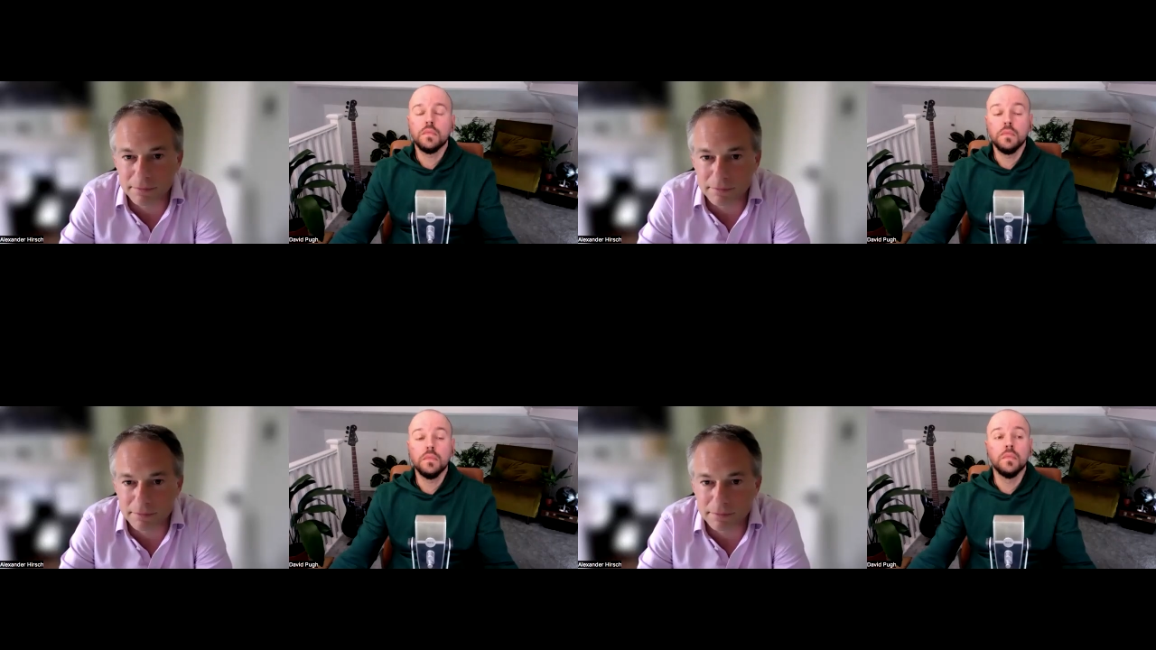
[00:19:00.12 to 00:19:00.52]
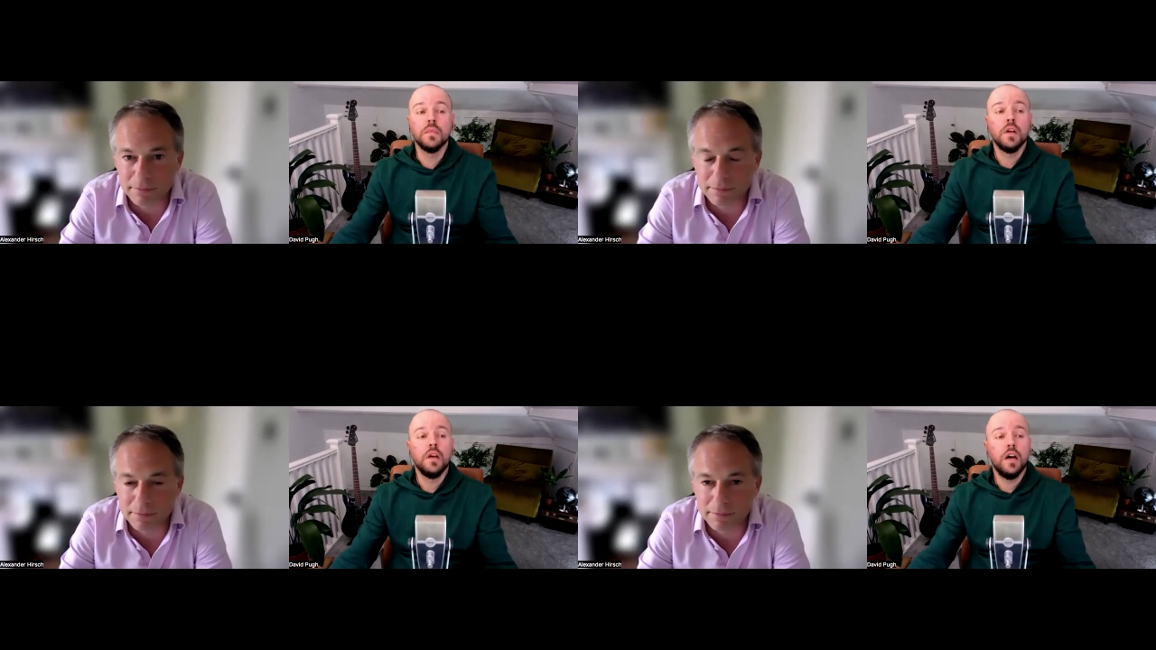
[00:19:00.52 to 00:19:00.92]

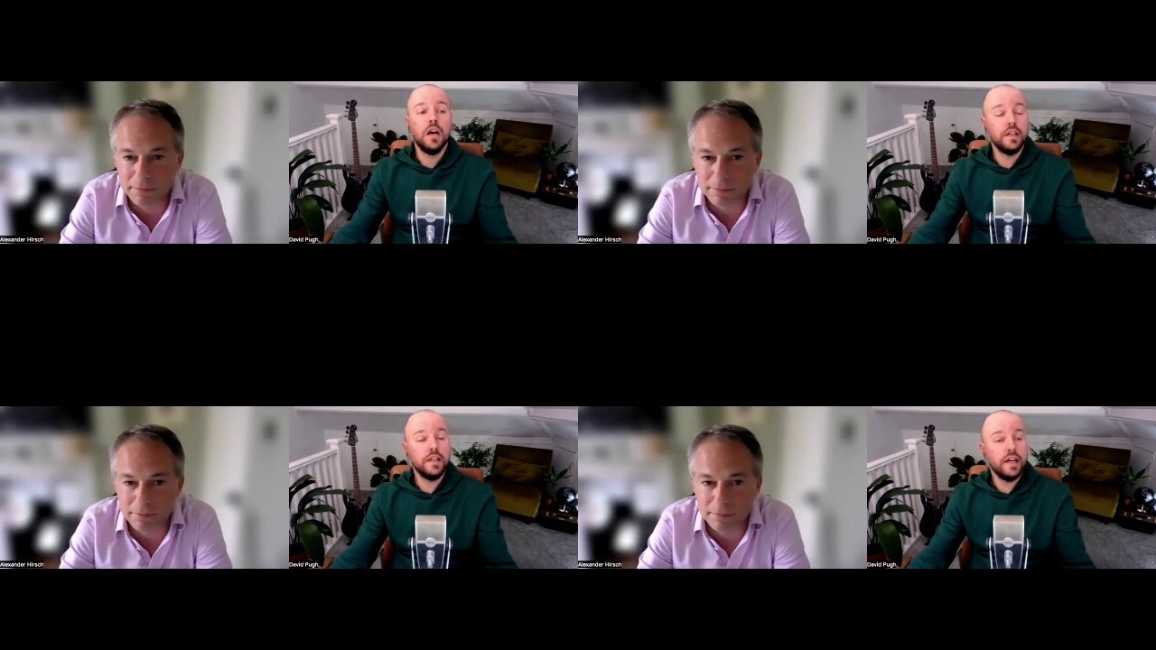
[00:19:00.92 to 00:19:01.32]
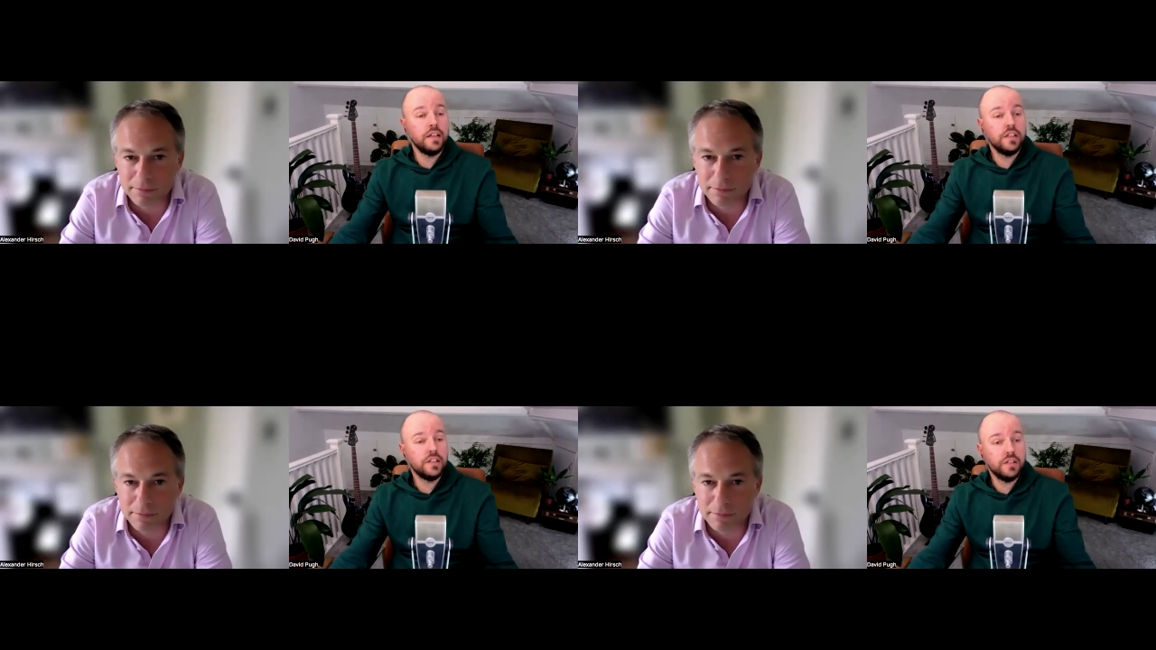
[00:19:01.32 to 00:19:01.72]
Speaker 1: Mm. Uh, yeah,
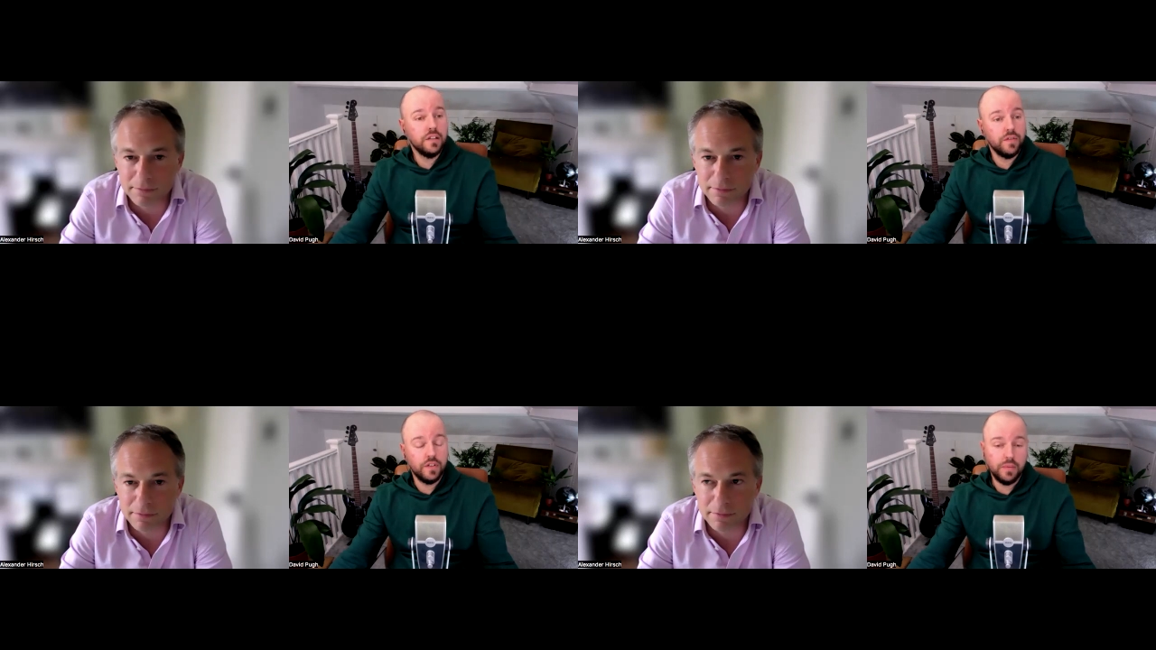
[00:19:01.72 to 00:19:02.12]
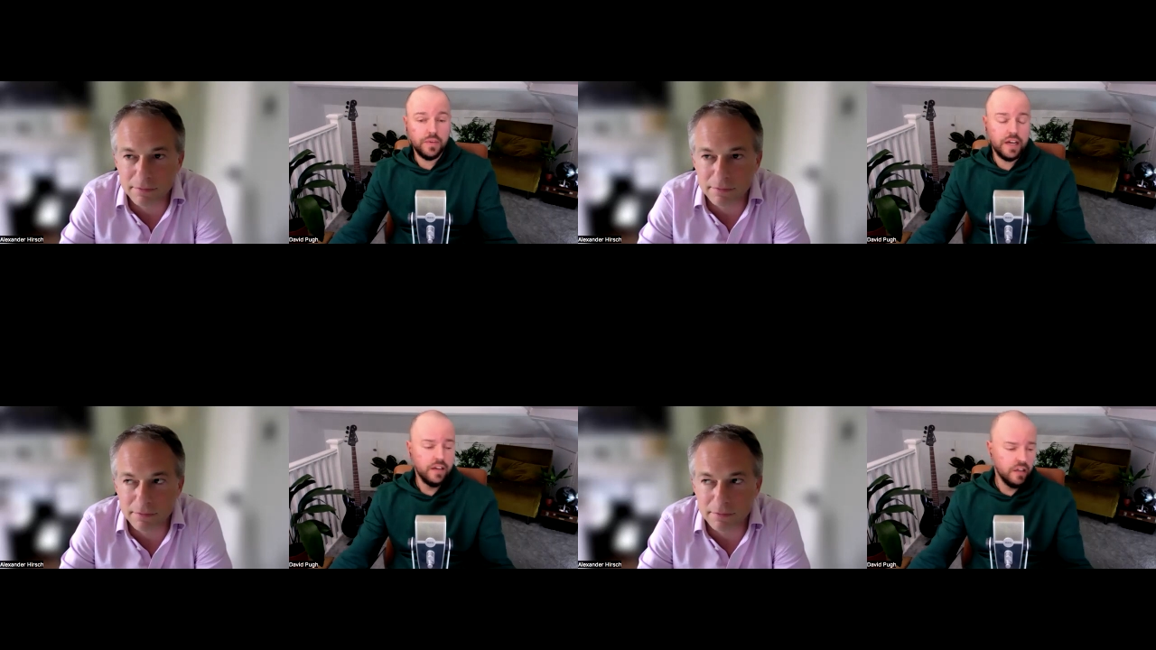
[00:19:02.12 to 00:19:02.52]
and just off the
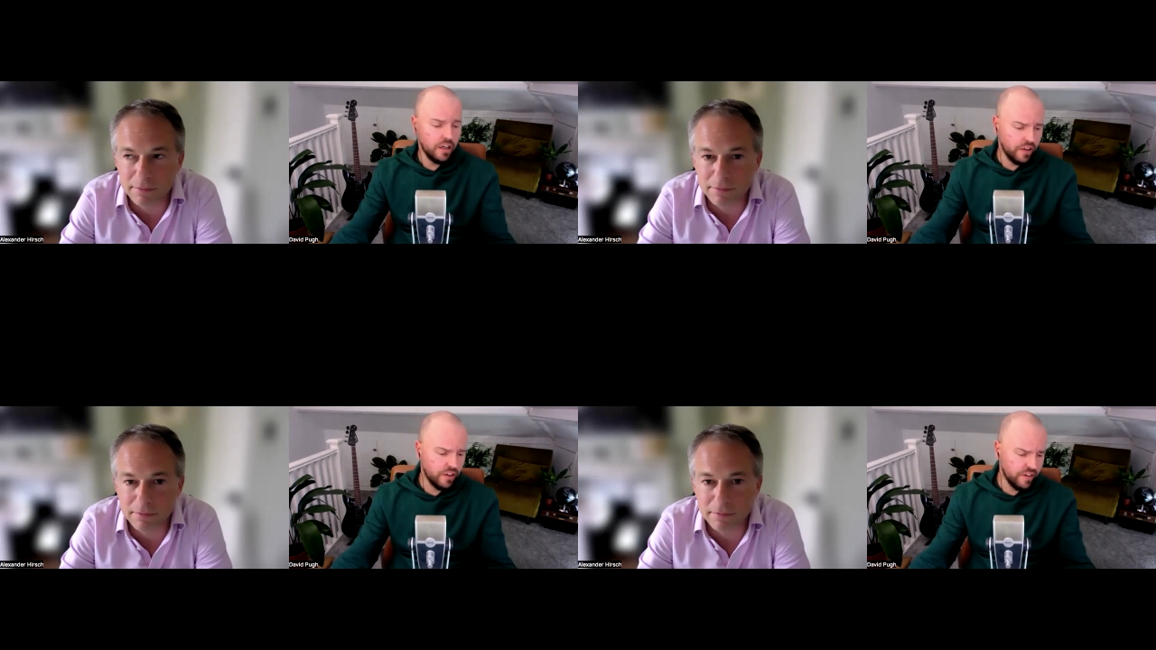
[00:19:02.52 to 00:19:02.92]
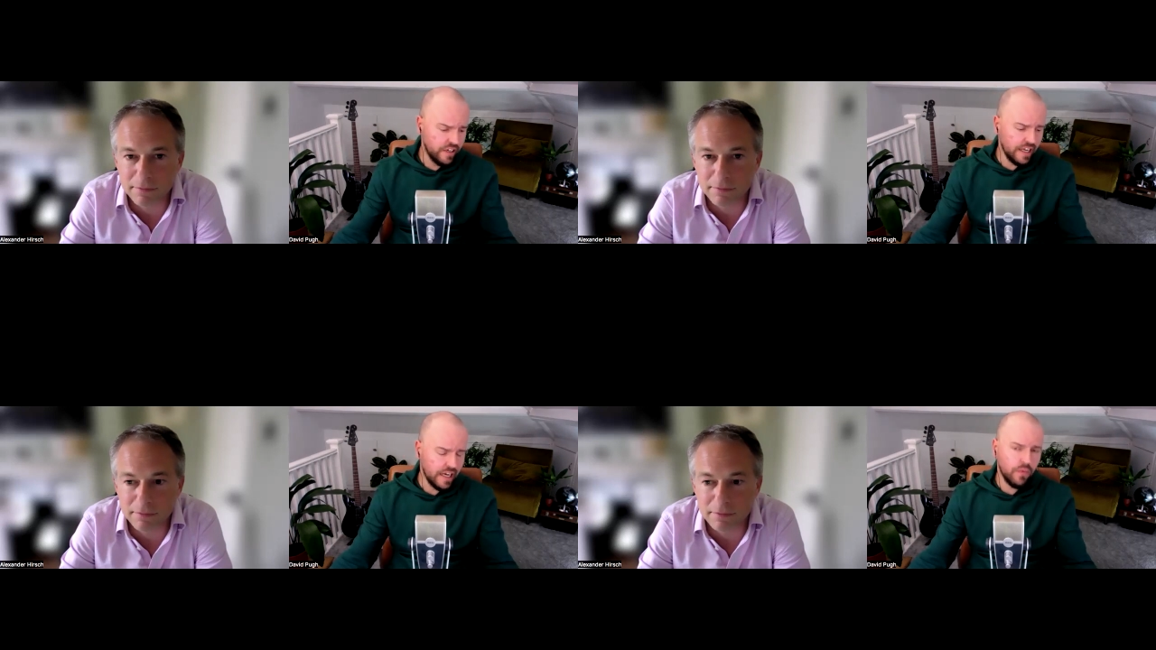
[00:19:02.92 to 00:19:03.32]
top of your head, uh, are there
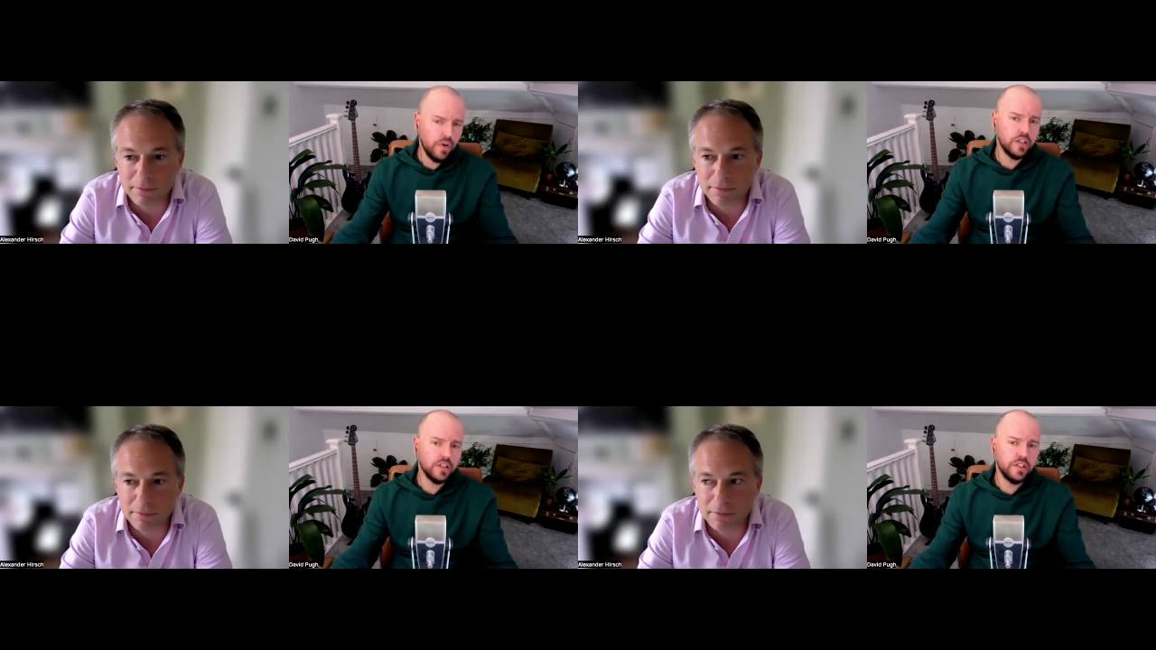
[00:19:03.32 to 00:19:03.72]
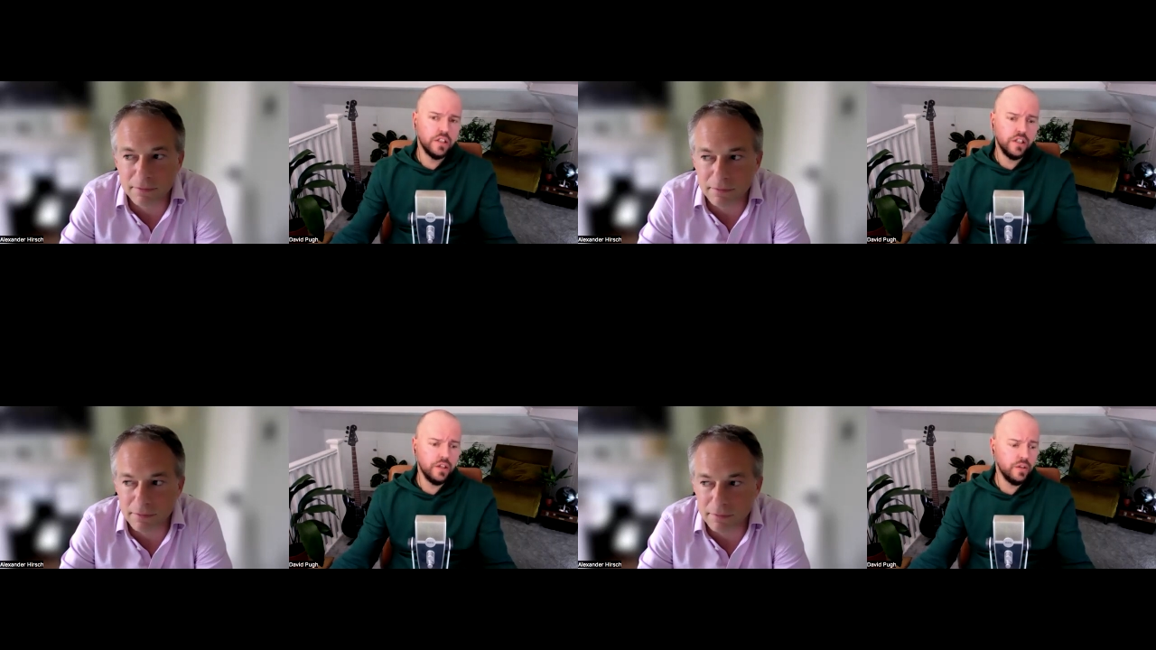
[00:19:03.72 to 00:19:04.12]
any networks
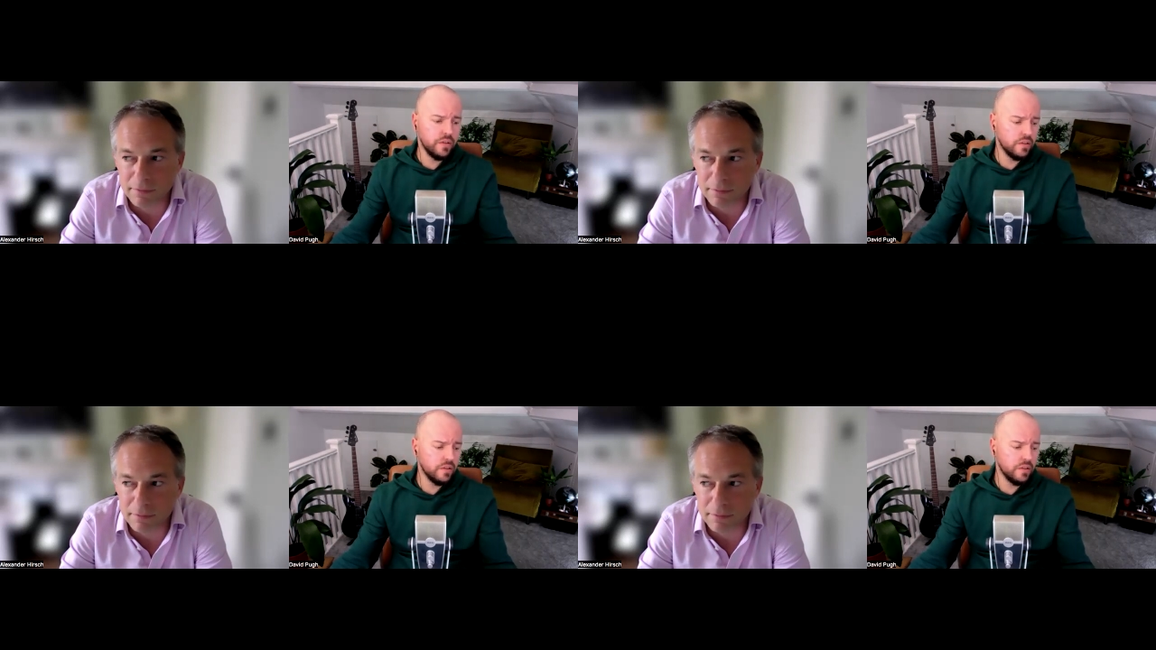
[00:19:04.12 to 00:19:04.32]
that you,